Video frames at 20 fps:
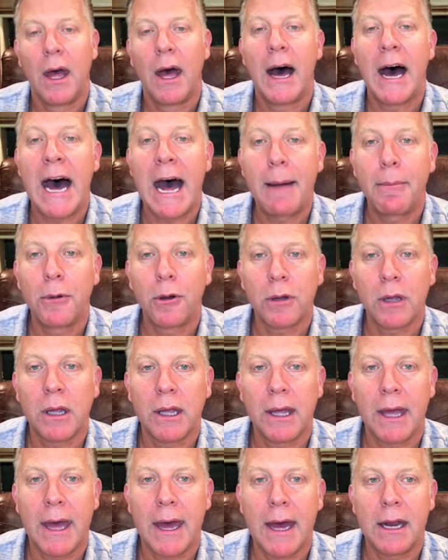I'm
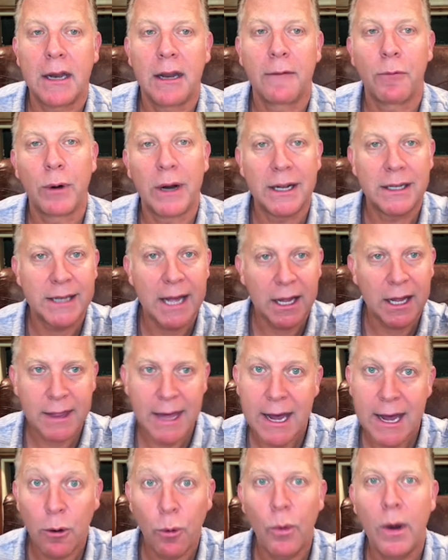looking at, when I take
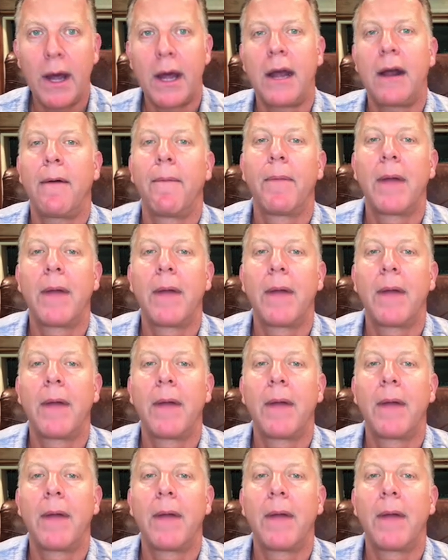that away,